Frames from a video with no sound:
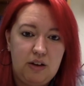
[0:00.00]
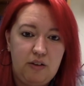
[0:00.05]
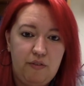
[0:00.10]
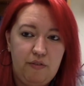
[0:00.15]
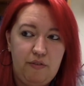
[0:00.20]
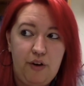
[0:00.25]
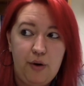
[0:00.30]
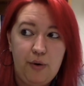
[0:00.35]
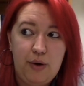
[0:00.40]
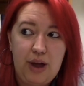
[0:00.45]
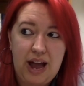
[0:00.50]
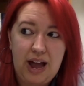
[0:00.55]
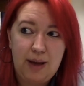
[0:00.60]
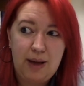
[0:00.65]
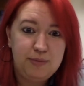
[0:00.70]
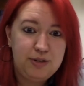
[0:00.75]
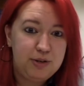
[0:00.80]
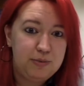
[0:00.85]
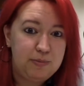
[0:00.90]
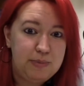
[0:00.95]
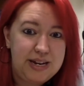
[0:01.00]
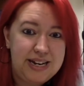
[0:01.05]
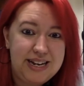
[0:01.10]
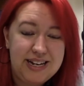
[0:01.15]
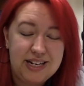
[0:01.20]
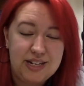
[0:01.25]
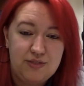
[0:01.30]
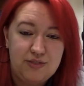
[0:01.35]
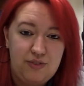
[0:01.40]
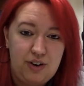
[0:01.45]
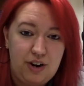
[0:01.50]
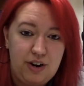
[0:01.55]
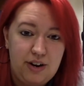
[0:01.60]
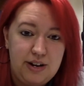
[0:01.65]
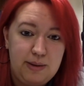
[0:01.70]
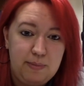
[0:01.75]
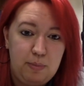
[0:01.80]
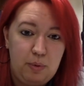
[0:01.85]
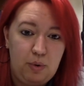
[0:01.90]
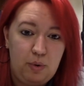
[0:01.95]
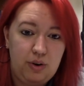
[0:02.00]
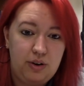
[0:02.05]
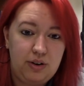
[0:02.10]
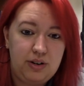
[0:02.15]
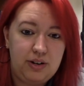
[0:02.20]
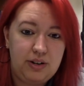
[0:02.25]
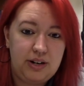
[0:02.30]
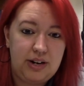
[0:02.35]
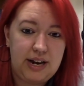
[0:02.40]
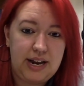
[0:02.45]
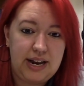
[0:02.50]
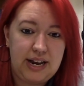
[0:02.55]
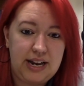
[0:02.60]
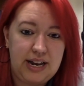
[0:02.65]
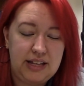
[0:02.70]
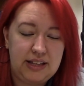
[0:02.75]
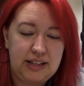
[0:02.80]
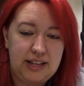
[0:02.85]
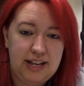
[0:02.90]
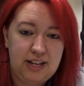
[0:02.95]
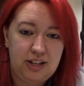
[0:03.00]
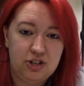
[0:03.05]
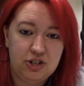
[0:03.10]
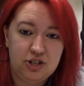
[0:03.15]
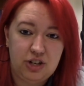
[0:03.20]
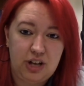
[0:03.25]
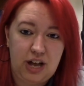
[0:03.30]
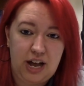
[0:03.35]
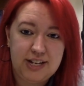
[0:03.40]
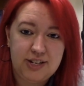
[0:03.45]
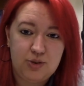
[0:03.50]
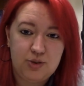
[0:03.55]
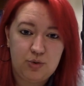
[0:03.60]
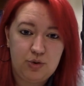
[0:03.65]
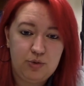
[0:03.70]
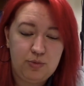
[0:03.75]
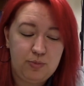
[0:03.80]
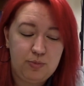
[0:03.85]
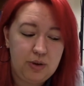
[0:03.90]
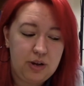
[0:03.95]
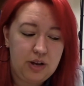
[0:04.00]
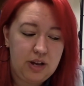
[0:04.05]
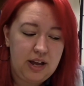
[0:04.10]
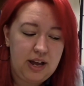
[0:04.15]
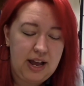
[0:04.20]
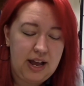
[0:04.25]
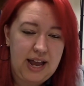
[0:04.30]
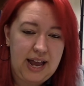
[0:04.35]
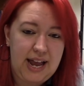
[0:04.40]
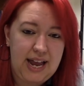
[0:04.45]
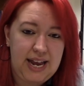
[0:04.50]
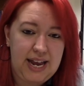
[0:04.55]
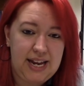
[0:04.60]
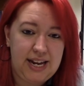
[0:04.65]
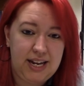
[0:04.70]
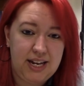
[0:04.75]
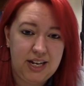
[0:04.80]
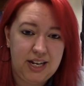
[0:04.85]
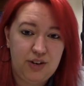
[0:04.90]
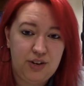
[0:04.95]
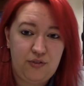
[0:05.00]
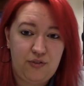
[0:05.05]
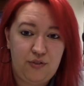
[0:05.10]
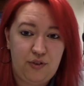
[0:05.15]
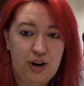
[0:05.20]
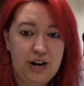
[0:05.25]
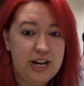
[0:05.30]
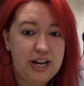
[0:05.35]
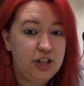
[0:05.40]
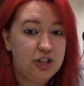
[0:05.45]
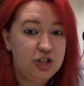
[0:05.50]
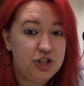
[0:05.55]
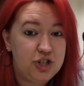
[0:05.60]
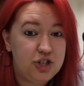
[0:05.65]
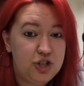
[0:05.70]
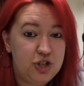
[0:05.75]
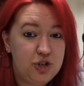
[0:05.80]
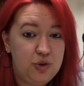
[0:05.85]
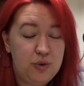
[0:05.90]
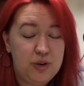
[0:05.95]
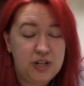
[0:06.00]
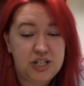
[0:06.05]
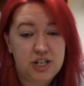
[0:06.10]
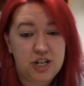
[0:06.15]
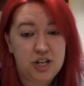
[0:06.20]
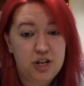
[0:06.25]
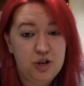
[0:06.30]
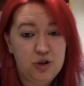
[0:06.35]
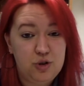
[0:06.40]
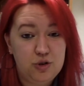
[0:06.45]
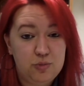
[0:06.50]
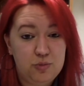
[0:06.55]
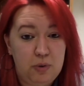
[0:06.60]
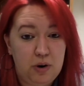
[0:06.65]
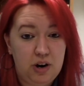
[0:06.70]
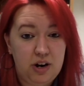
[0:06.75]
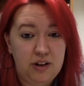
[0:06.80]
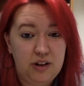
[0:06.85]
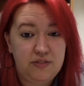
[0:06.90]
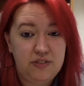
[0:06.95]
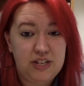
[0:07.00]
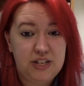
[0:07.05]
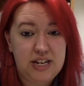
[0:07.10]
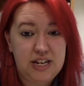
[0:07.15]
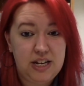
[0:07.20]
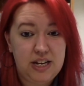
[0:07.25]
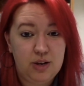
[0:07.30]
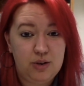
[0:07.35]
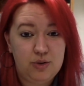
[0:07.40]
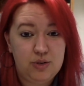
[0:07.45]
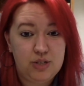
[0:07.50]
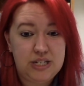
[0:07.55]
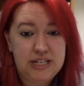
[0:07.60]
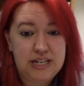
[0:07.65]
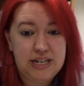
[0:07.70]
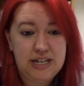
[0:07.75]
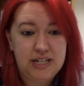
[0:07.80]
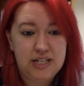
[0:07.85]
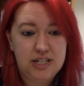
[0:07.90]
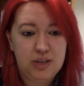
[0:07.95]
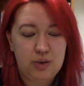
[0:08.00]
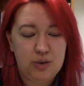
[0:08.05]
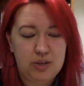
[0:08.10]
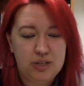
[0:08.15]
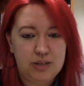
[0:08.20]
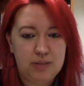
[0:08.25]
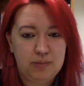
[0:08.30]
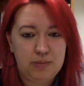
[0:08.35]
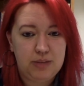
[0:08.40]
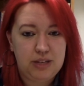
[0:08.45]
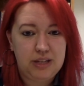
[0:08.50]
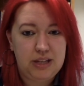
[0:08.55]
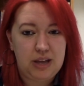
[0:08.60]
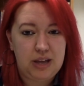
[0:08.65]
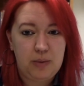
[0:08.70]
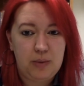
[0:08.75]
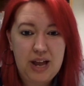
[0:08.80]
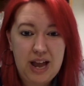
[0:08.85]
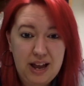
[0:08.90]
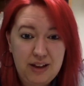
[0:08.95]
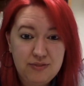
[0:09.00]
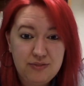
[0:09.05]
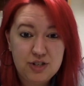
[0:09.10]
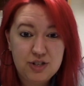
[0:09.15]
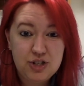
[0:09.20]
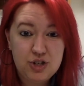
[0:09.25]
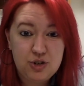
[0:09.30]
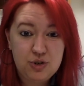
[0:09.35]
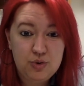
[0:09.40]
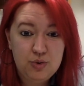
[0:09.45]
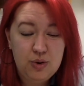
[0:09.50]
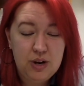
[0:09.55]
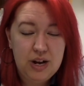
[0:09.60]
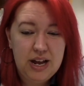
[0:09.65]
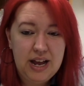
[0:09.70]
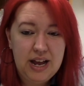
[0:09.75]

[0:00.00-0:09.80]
Vocab to me is very important in the English classroom, and for English 2, it's a huge part of the EOC, so it's something that we have to do.